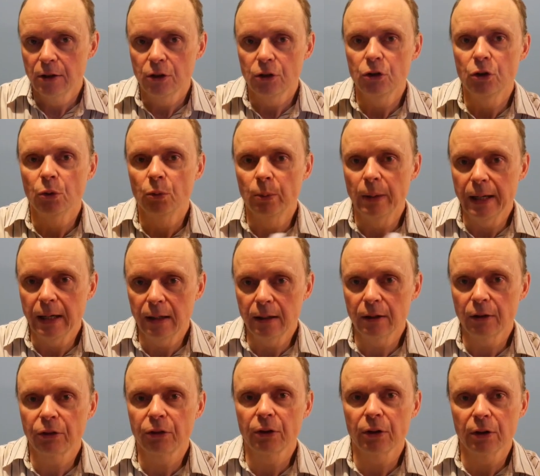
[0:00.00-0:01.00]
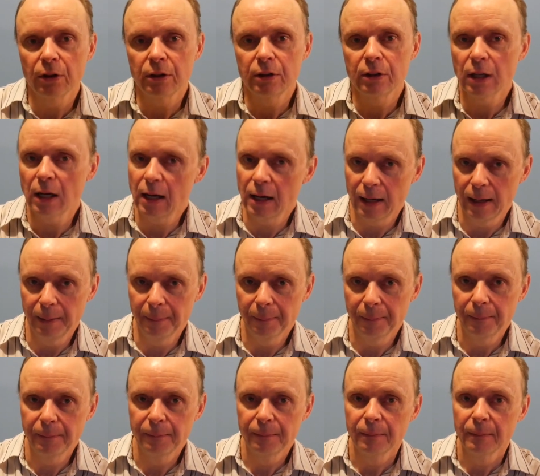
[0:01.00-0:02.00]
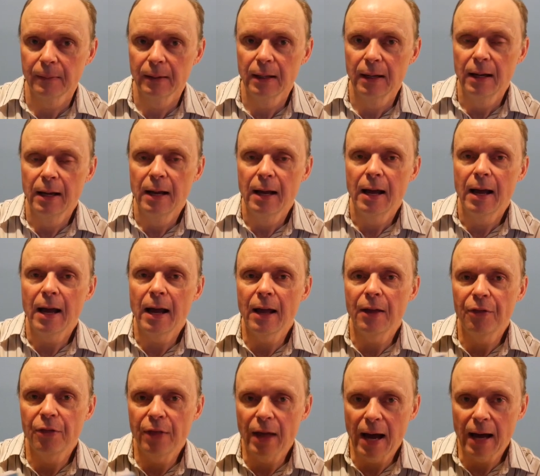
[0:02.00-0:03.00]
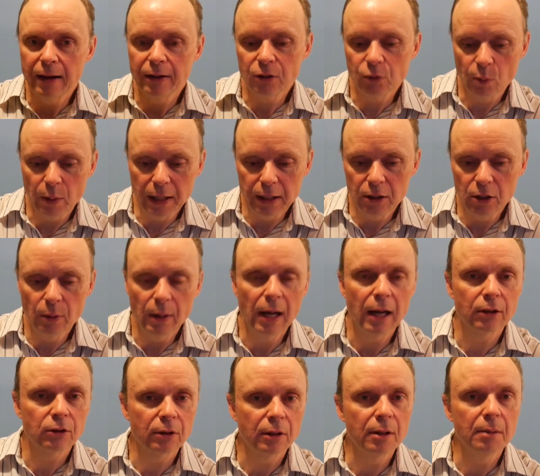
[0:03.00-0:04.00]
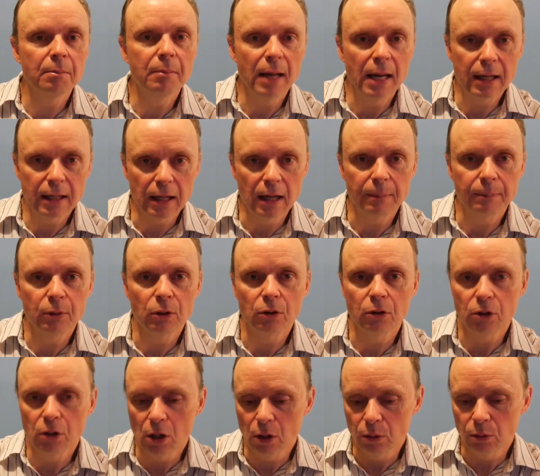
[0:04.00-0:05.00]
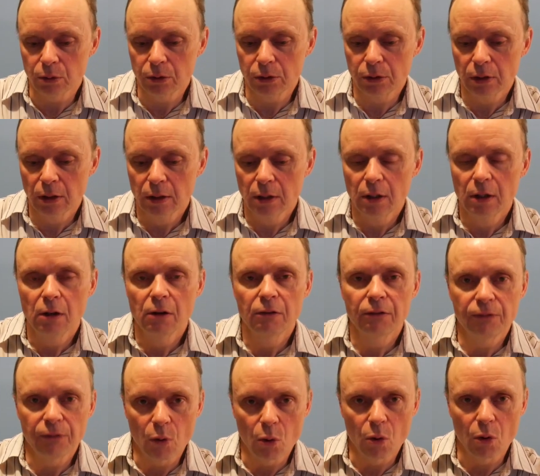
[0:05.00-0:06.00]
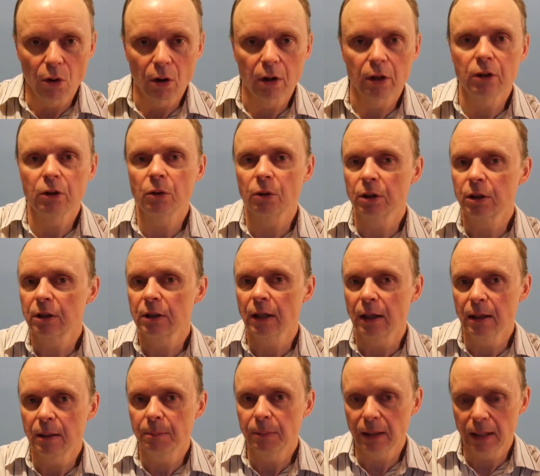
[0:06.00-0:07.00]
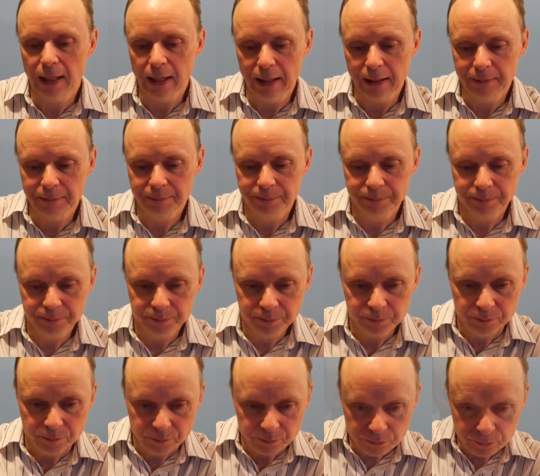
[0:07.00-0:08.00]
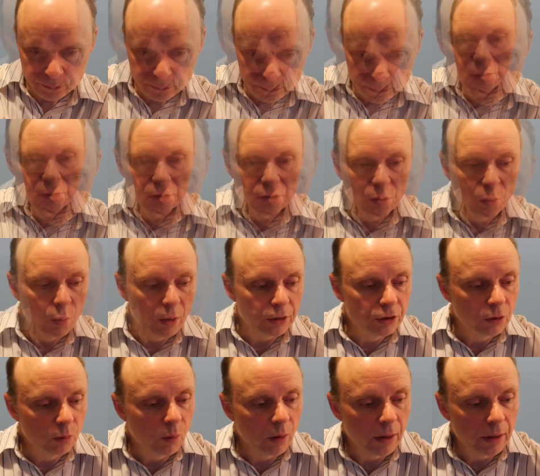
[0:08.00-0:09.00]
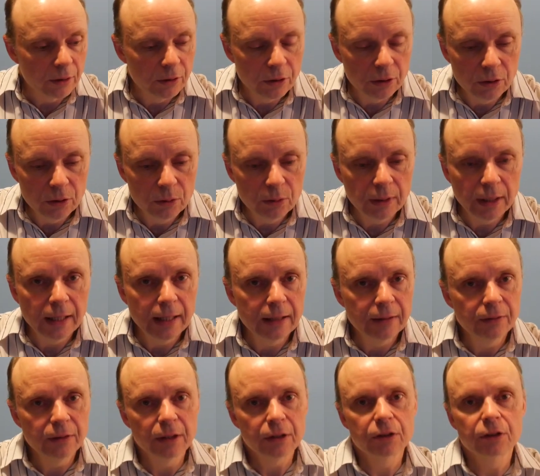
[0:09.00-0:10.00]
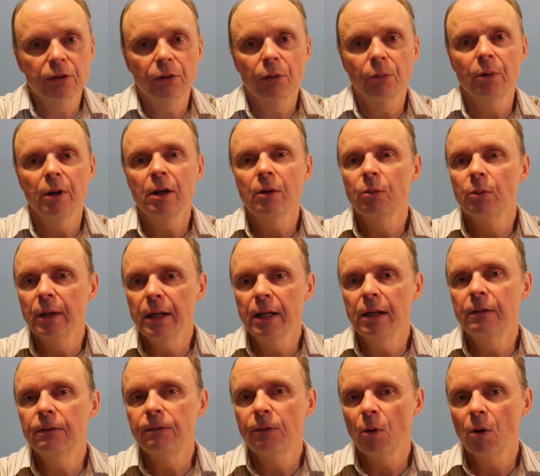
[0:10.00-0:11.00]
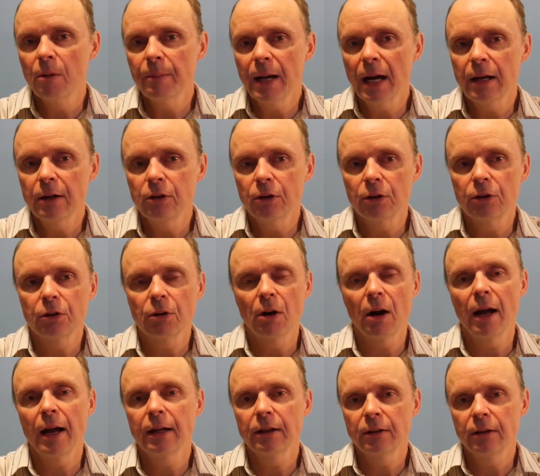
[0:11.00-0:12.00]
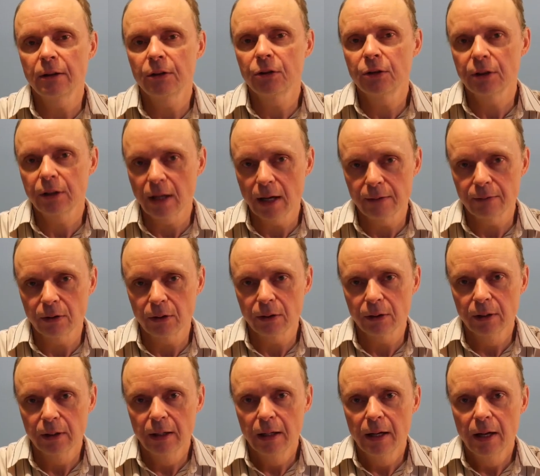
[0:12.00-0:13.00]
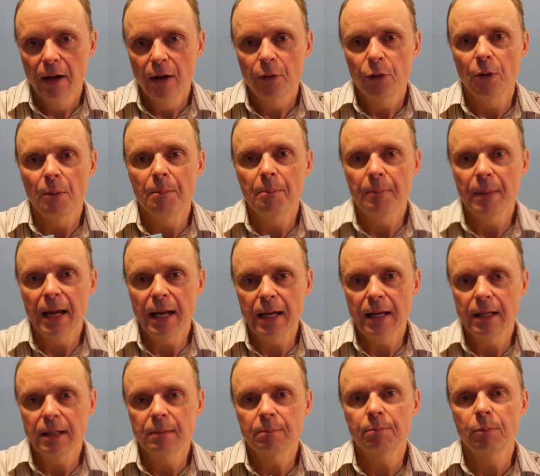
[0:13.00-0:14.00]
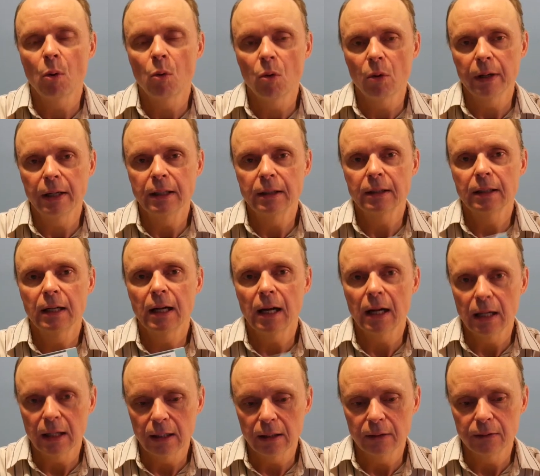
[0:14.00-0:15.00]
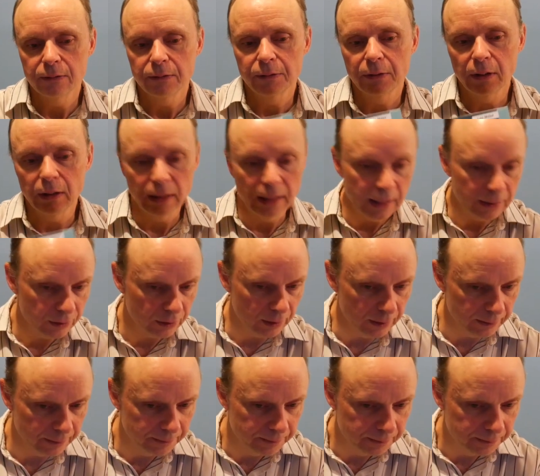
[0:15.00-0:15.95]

you read it a third time. And that is when you actually make up your notes for your study plan. So what you want to do in this 3-read format, you're trying to discover the main point of the lesson.